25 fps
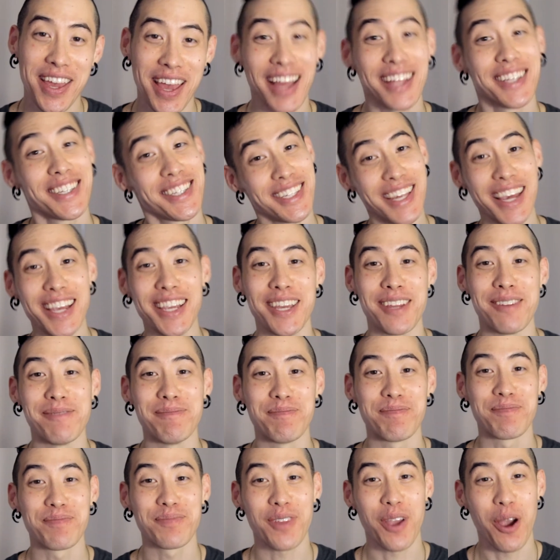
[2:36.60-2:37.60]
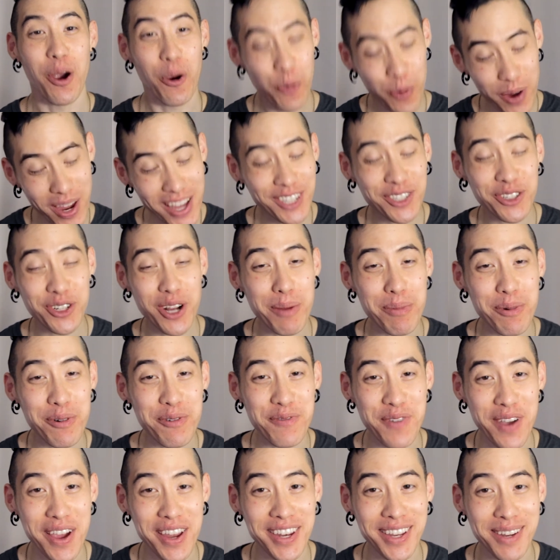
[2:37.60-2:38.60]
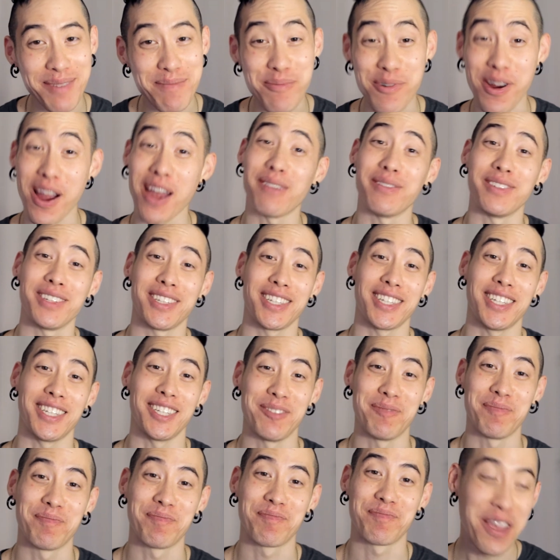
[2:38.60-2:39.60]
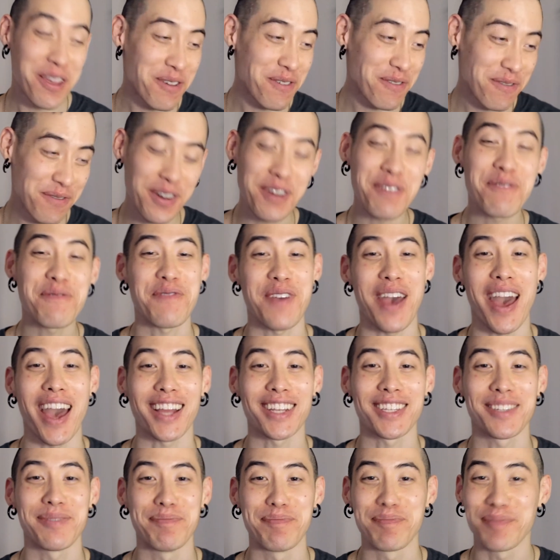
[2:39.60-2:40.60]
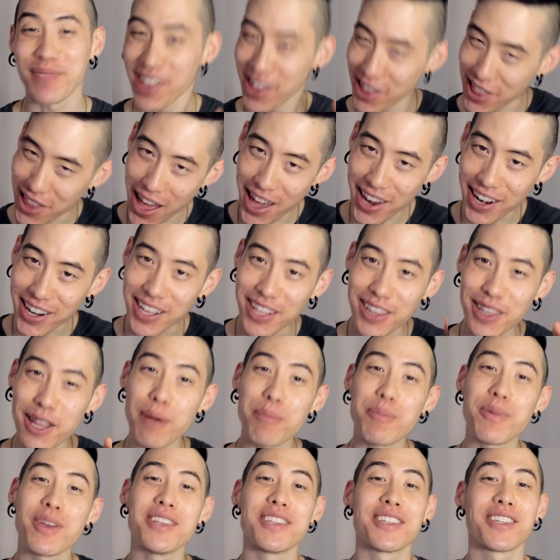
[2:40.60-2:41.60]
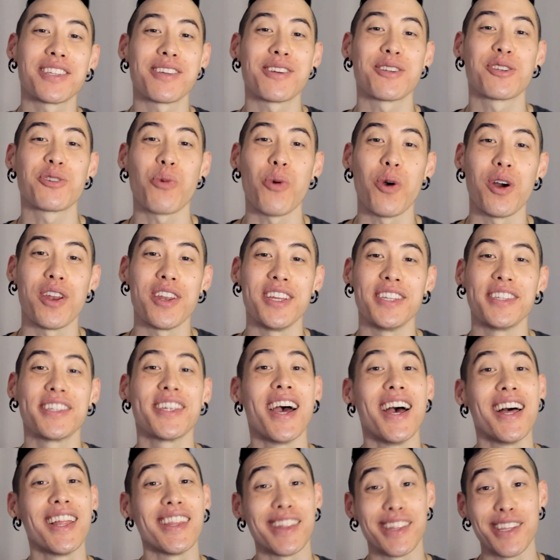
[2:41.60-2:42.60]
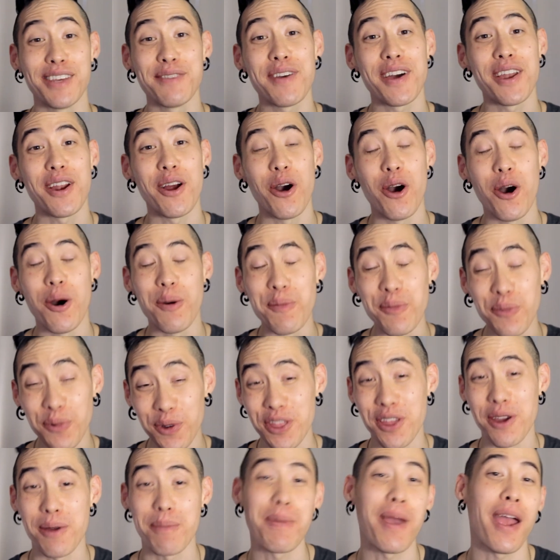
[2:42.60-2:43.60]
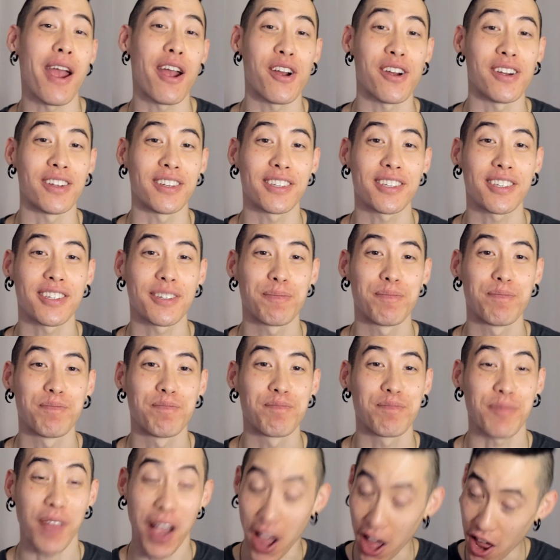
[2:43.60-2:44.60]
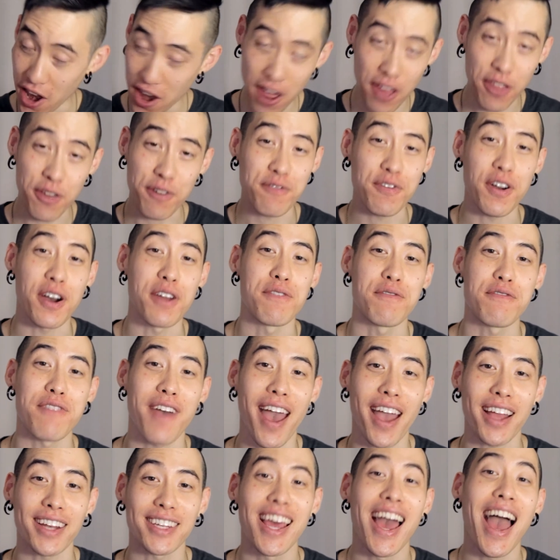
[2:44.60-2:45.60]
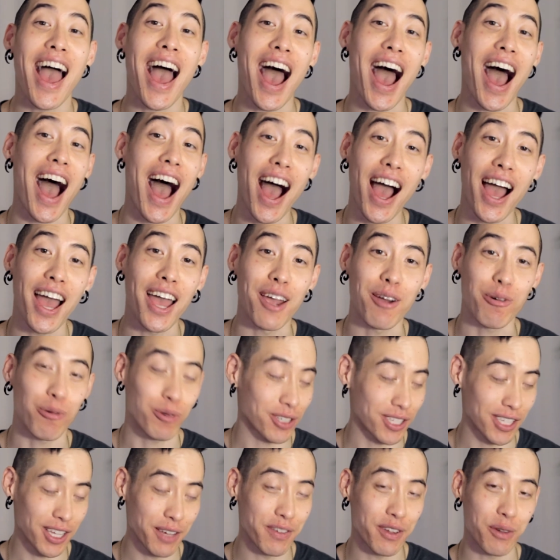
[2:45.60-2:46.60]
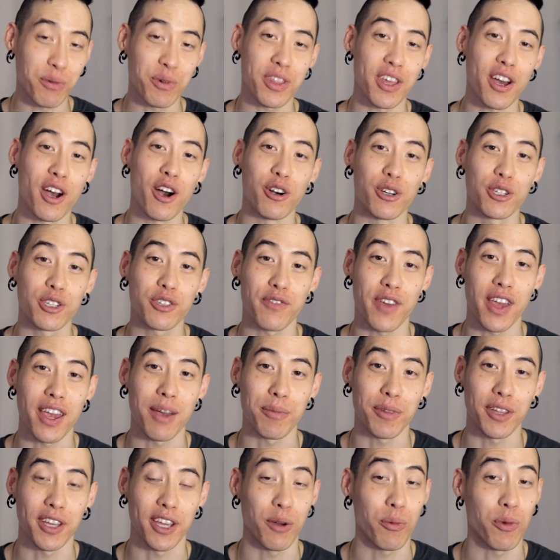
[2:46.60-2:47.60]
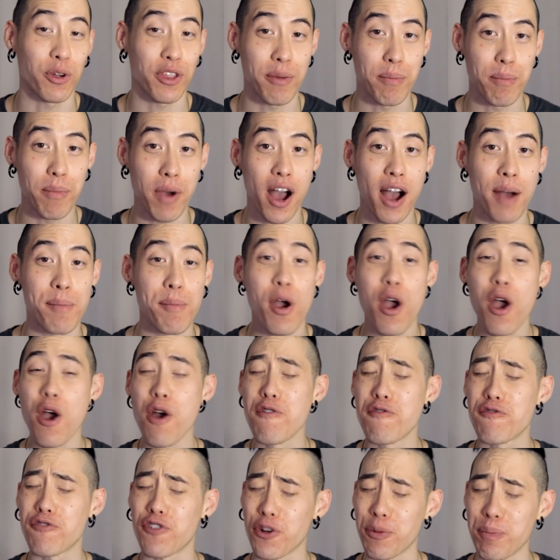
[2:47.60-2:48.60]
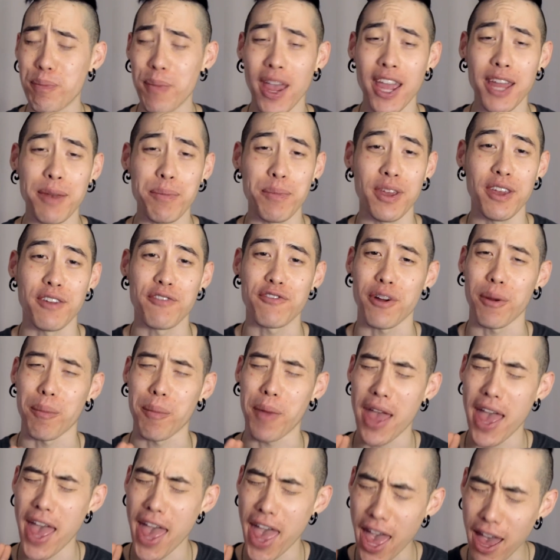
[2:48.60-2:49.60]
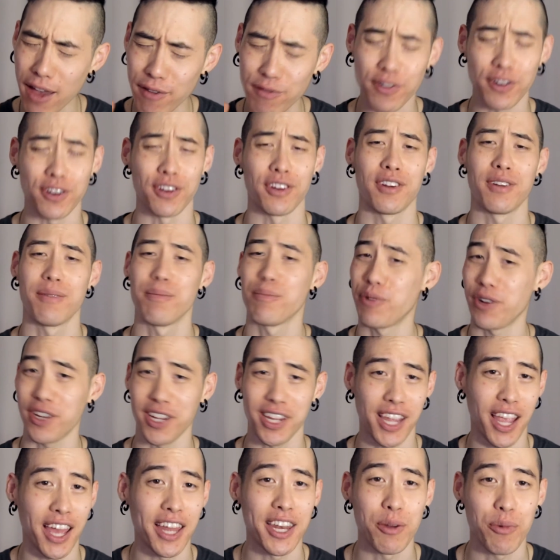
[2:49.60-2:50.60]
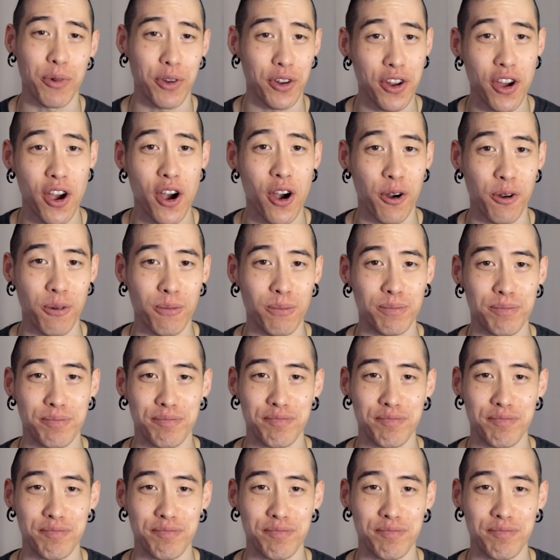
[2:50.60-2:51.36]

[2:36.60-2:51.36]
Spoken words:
And second, we had trouble finding privacy. Fun fact, a lot of Colombians in their 20s live at home with their parents. Another fun fact, I was living with a host family where the mom forbade me from ever bringing anyone home.